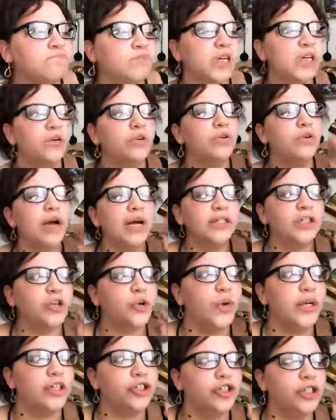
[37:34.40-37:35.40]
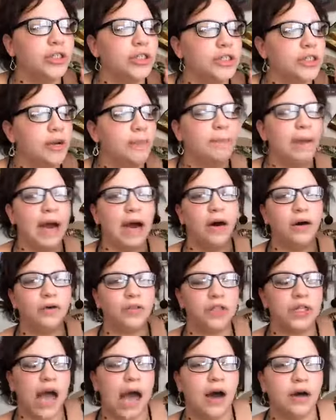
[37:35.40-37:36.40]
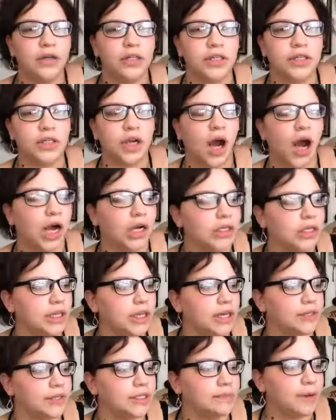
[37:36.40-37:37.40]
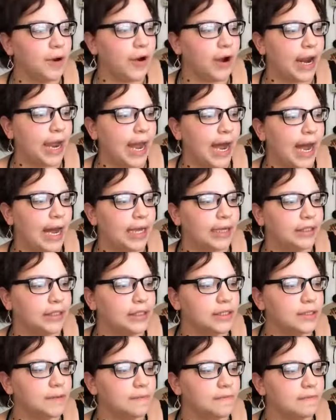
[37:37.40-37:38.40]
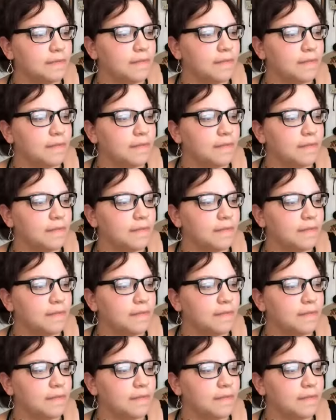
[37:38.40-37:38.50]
But who has questions about how to talk to their spirit guides?